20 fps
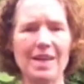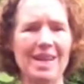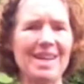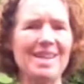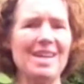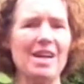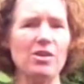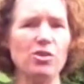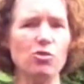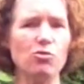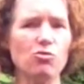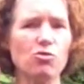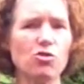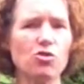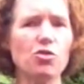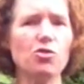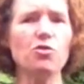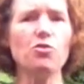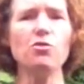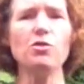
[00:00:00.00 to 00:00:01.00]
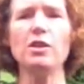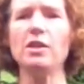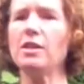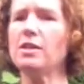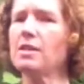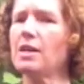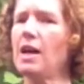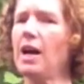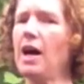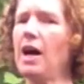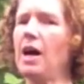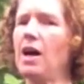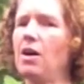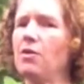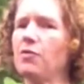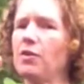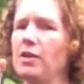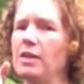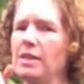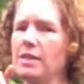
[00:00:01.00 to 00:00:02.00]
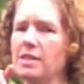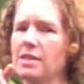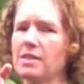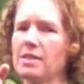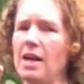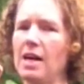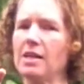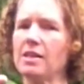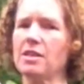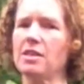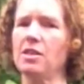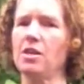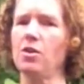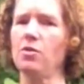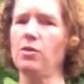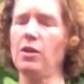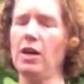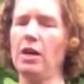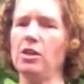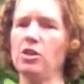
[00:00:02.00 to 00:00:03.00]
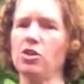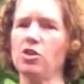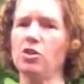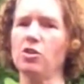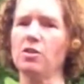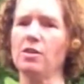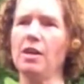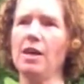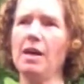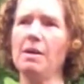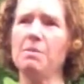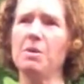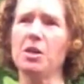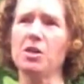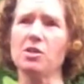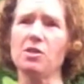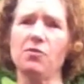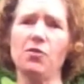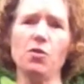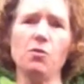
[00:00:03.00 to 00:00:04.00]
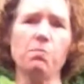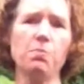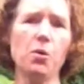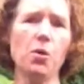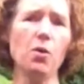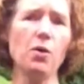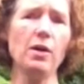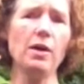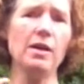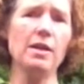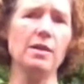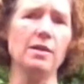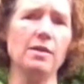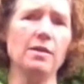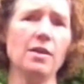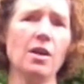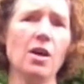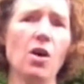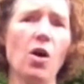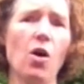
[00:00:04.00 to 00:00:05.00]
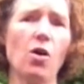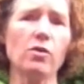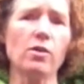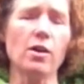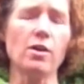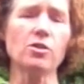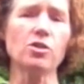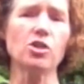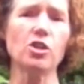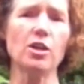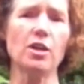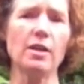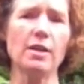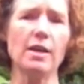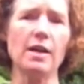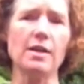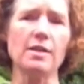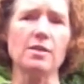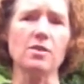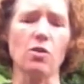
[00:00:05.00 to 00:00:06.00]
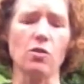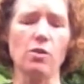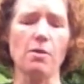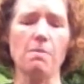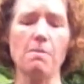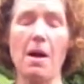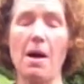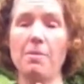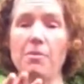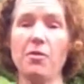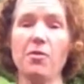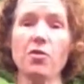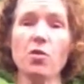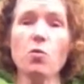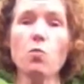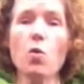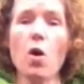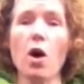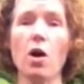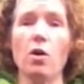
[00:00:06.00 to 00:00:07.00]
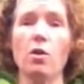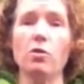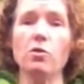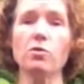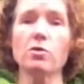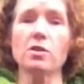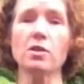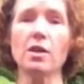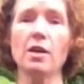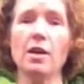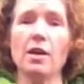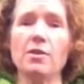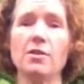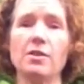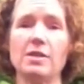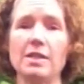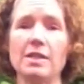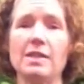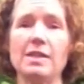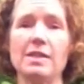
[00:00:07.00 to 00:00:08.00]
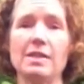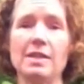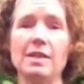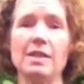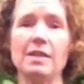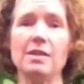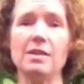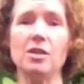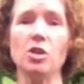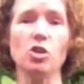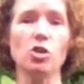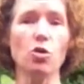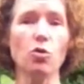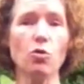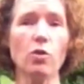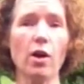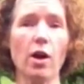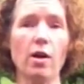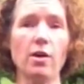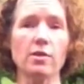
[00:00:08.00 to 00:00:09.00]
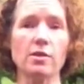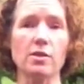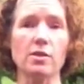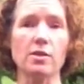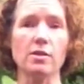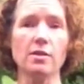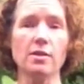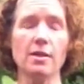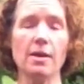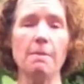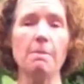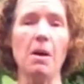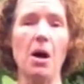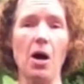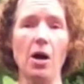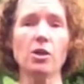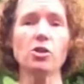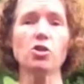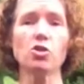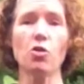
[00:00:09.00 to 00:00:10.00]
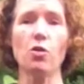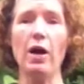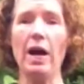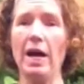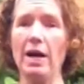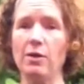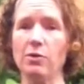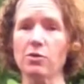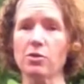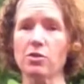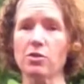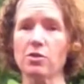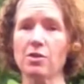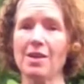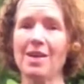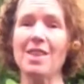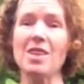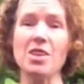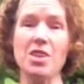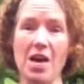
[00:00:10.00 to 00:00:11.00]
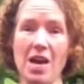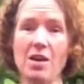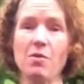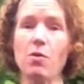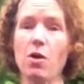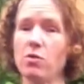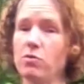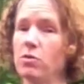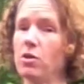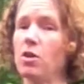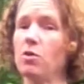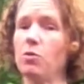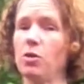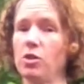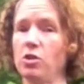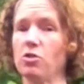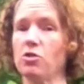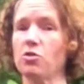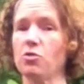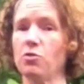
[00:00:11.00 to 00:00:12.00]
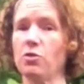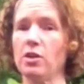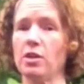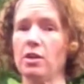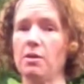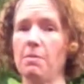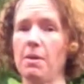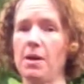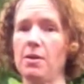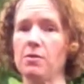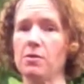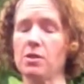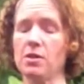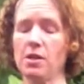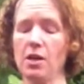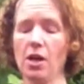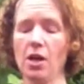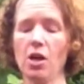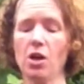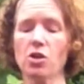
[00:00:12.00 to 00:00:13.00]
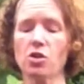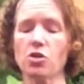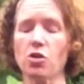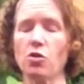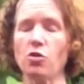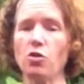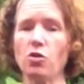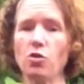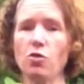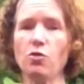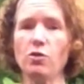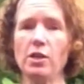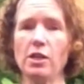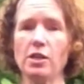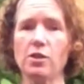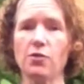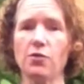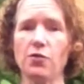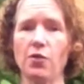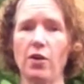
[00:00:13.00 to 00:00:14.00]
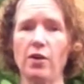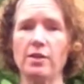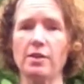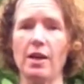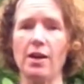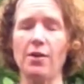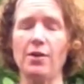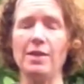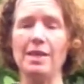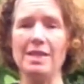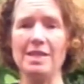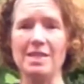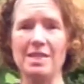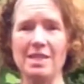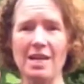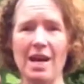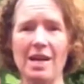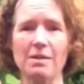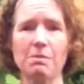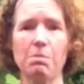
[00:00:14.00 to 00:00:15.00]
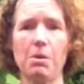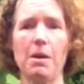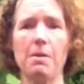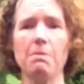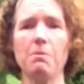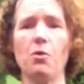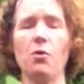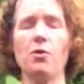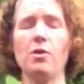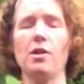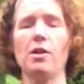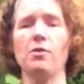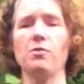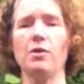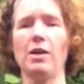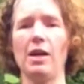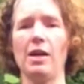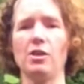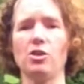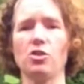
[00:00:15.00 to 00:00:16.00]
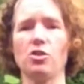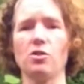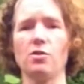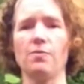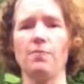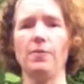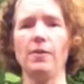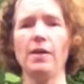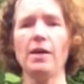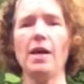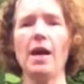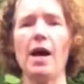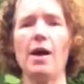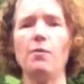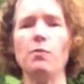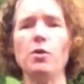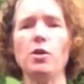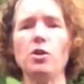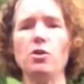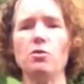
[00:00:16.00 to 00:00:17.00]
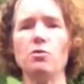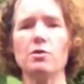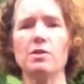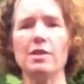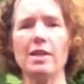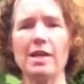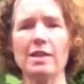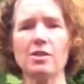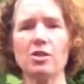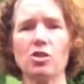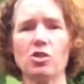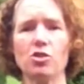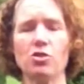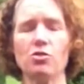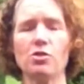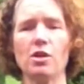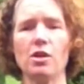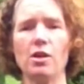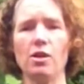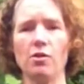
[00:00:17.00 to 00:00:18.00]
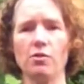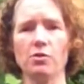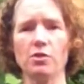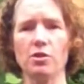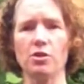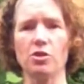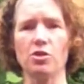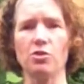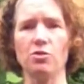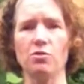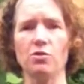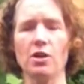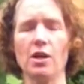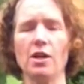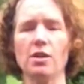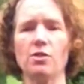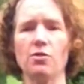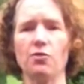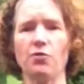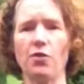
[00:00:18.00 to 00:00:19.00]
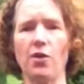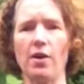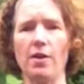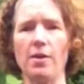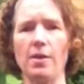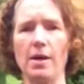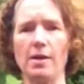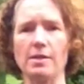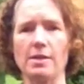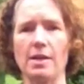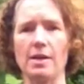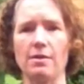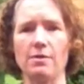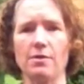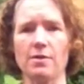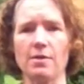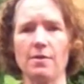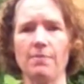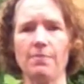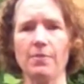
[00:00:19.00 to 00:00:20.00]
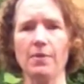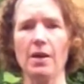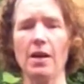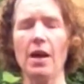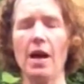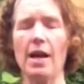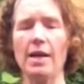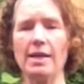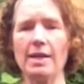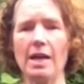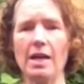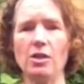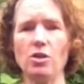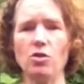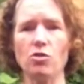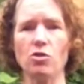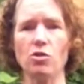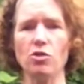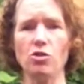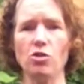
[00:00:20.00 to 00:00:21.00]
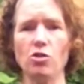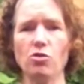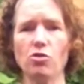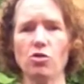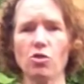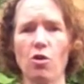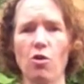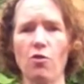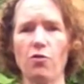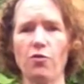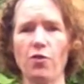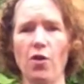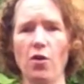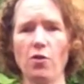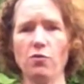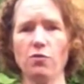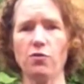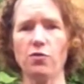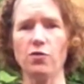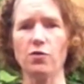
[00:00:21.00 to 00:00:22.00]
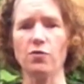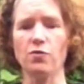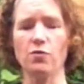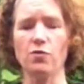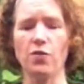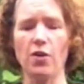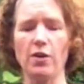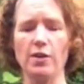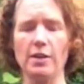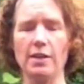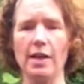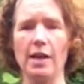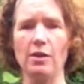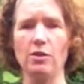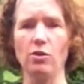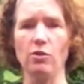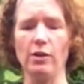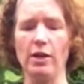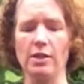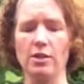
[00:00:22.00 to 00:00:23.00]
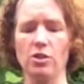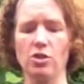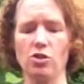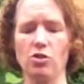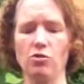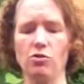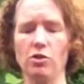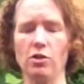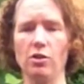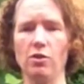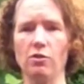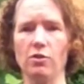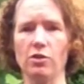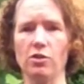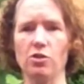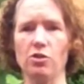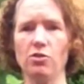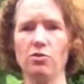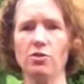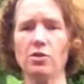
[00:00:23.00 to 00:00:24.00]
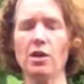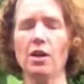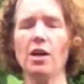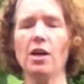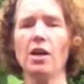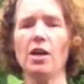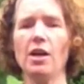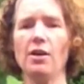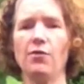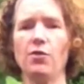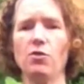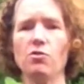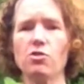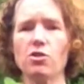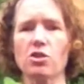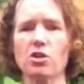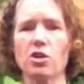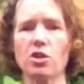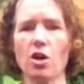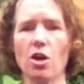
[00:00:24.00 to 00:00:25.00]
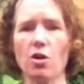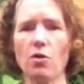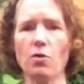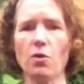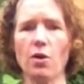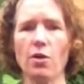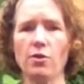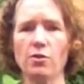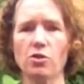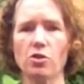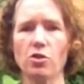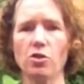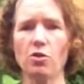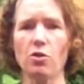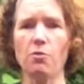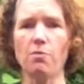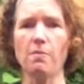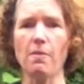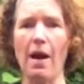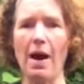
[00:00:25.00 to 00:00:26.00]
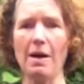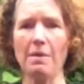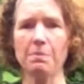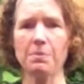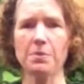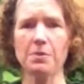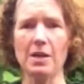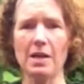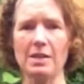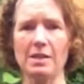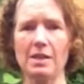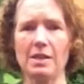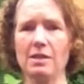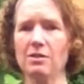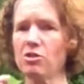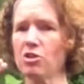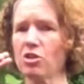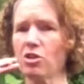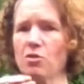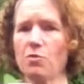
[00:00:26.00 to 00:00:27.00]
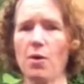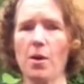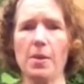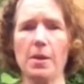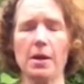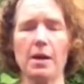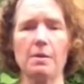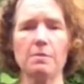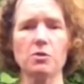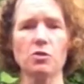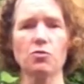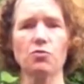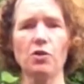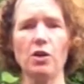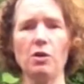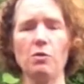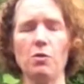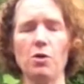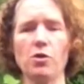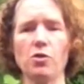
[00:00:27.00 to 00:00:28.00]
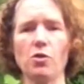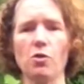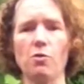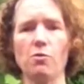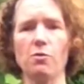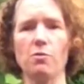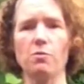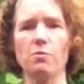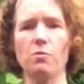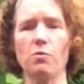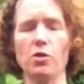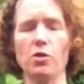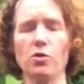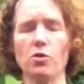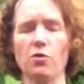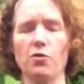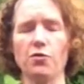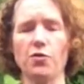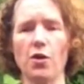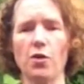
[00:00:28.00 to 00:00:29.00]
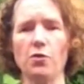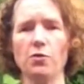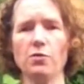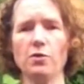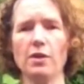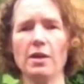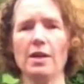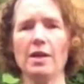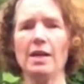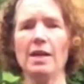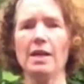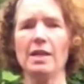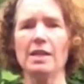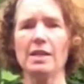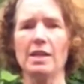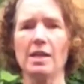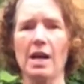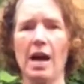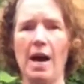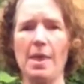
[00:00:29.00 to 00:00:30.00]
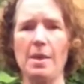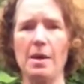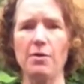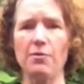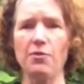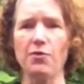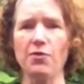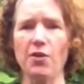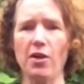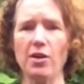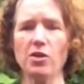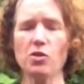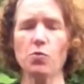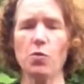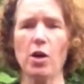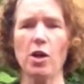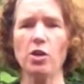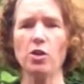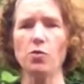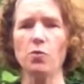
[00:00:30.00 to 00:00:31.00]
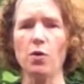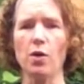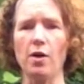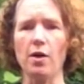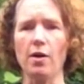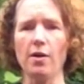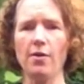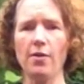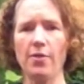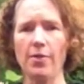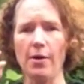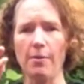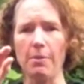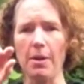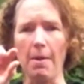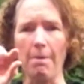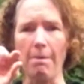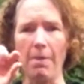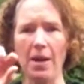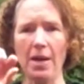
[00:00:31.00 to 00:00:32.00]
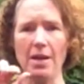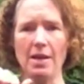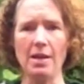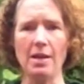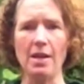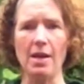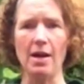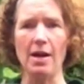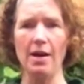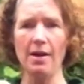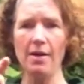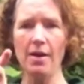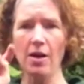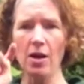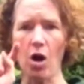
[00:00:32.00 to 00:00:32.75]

Now, you do need to have an exact location, because if you put in on ArcGIS on a map of the world that it is in your garden behind your house, they won't know what you're talking about. So you need to find out an exact pinpoint location, and we use latitude and longitude to find that out. Again, you can use your phone for finding out your latitude and longitude. If you just go to your map setting, just the one that comes free with your phone, and then find where you are, there'll be a pin there.